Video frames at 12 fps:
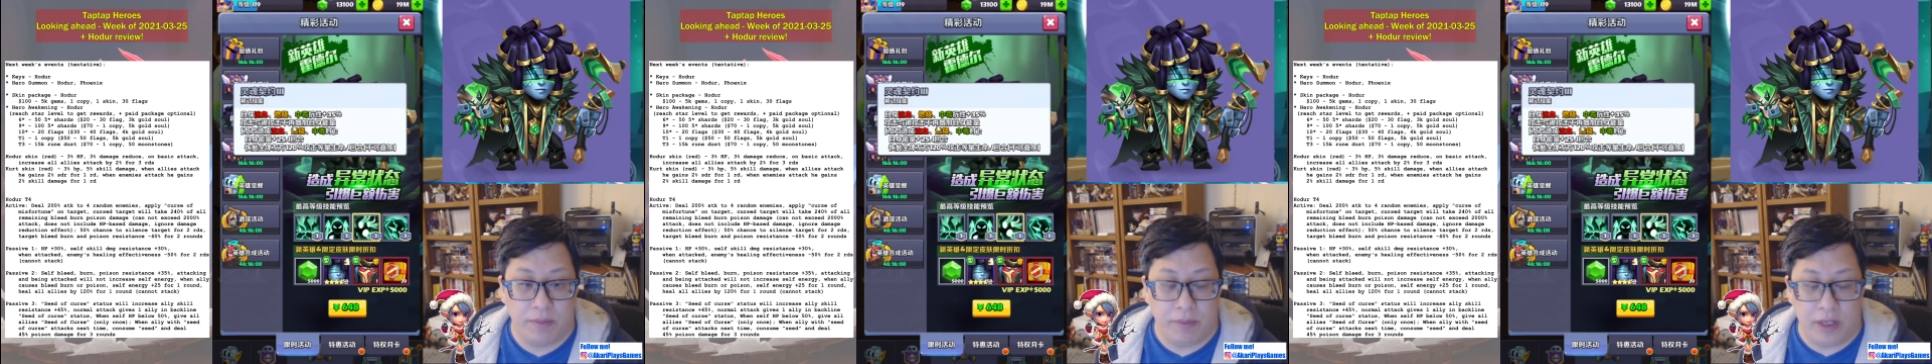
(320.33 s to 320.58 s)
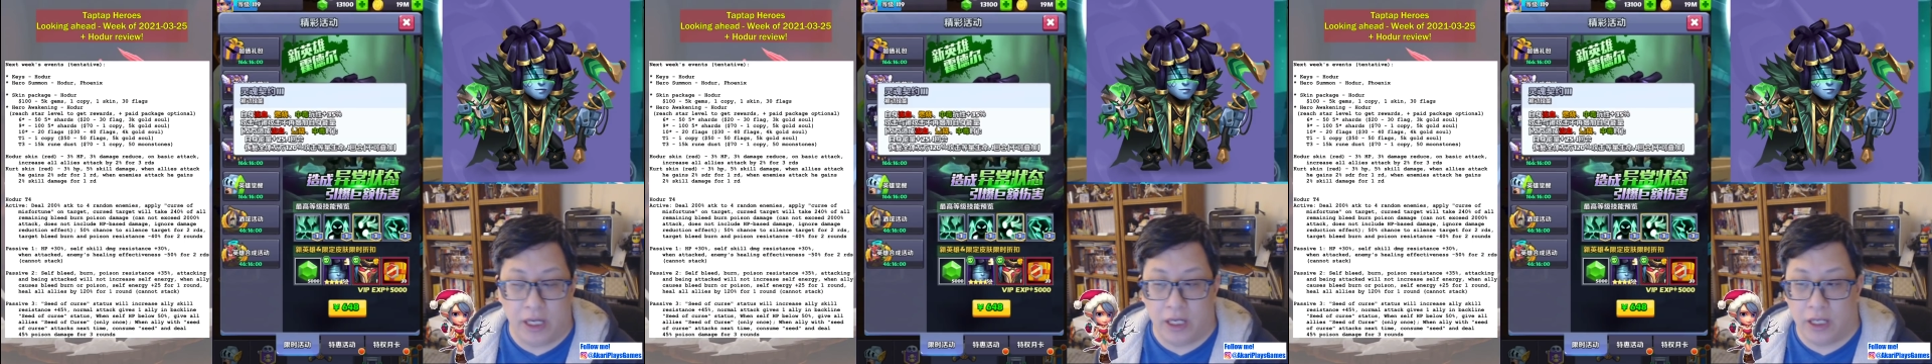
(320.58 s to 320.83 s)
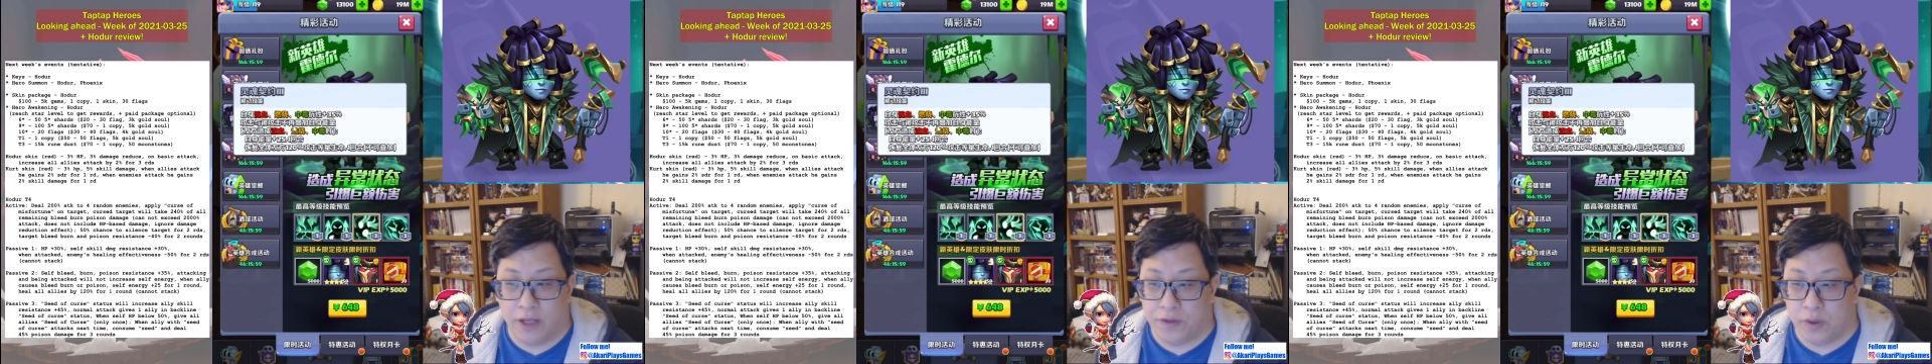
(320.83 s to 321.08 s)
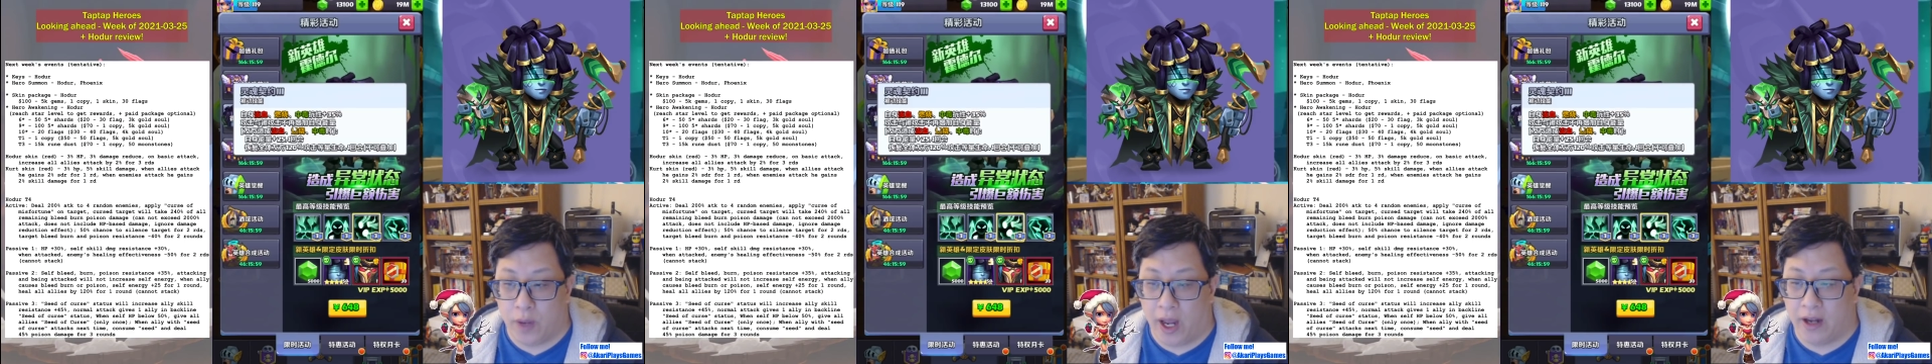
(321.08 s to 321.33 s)
meaning if
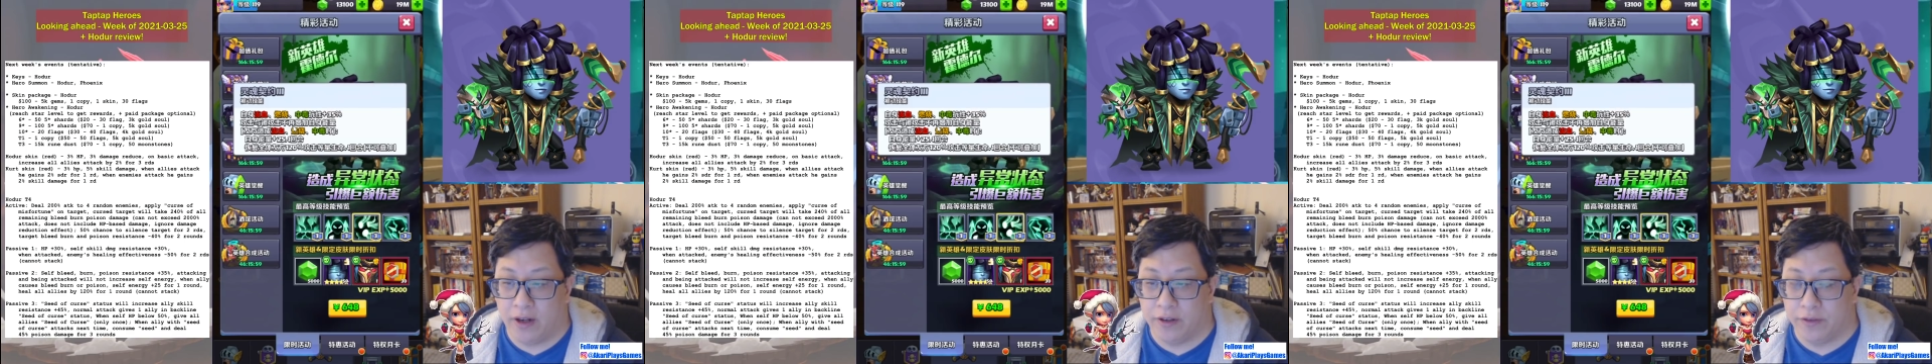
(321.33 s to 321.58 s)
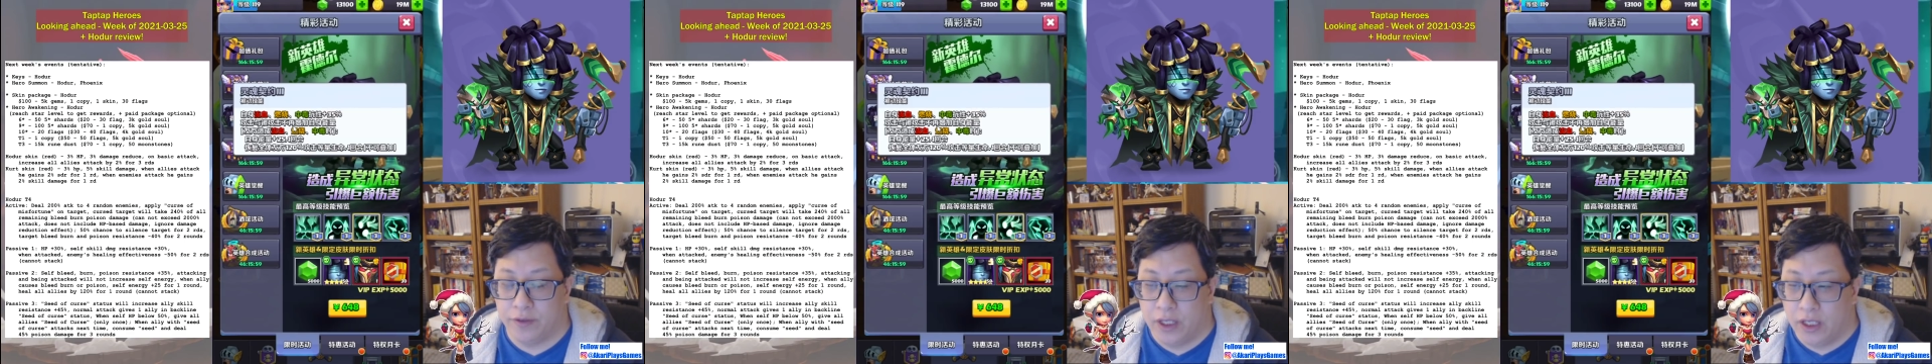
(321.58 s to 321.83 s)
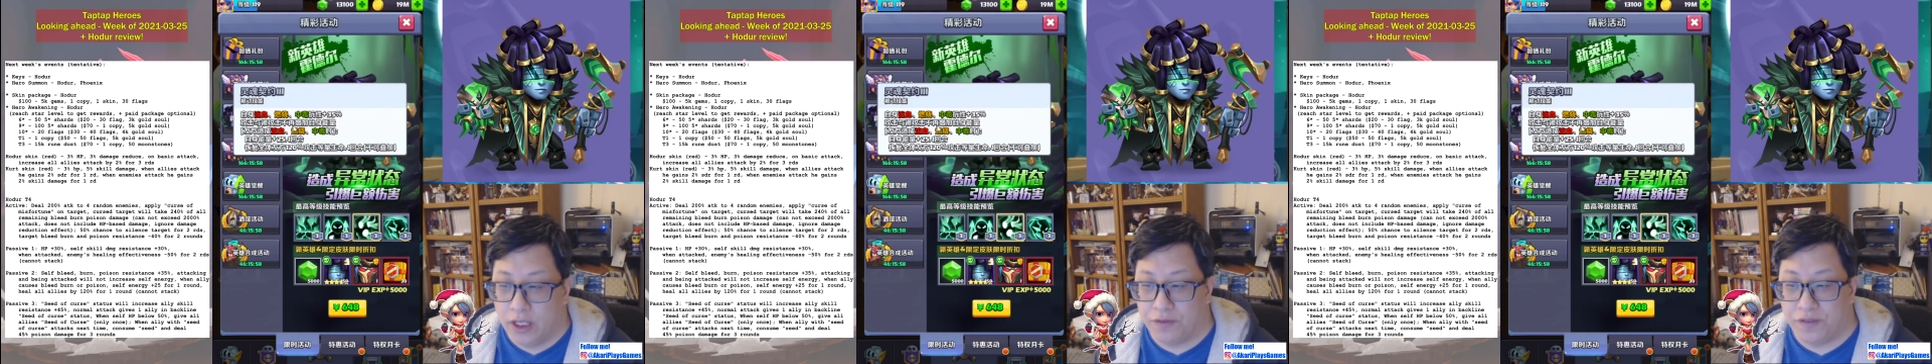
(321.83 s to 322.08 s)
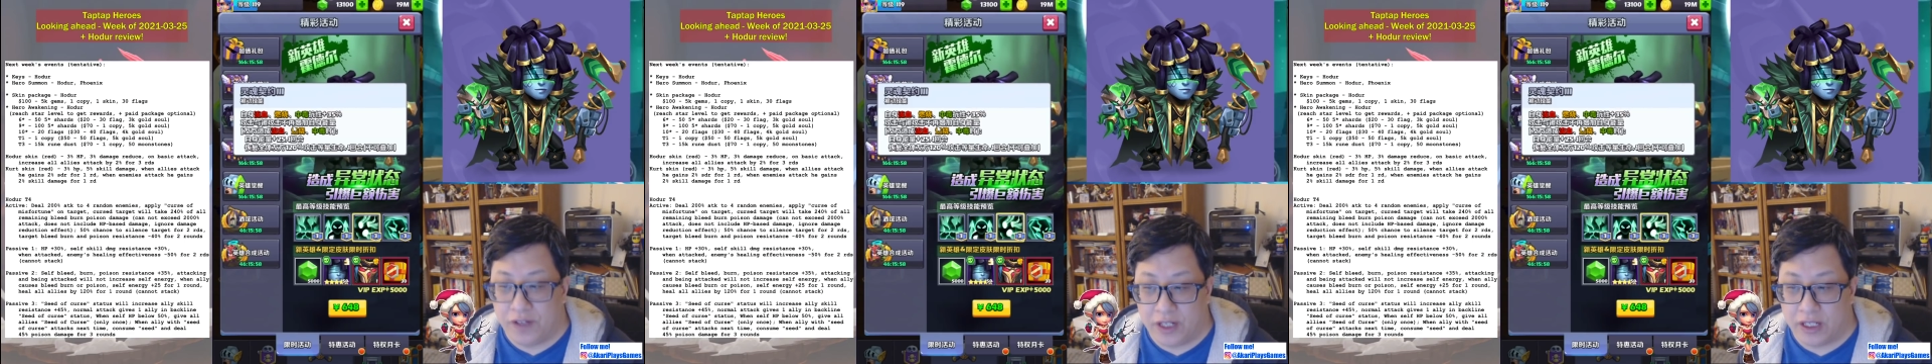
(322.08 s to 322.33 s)
you have a
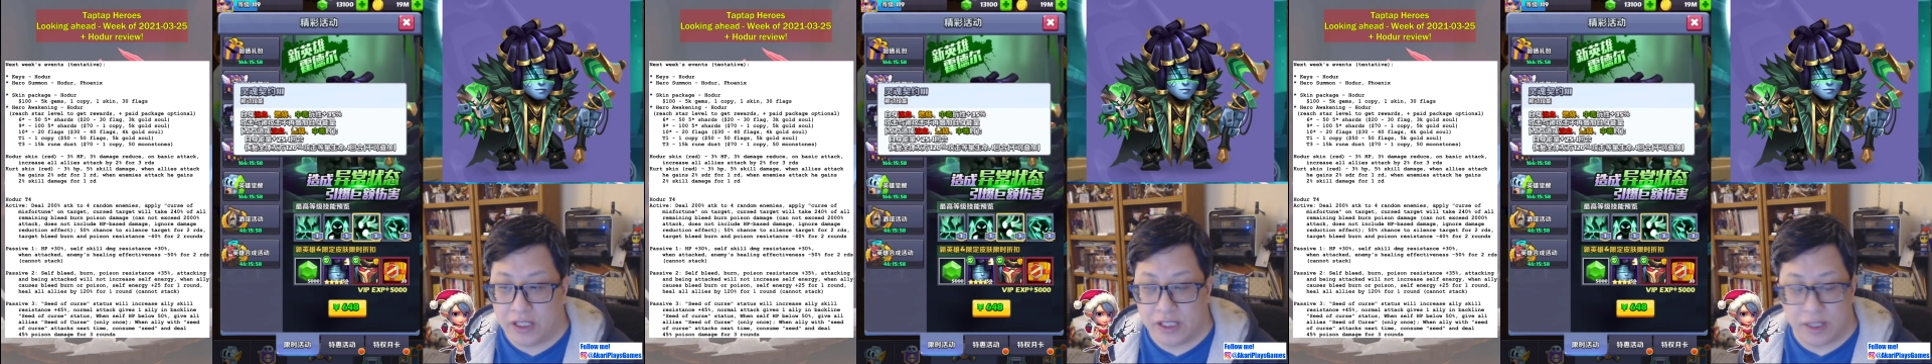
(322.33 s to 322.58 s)
Phoenix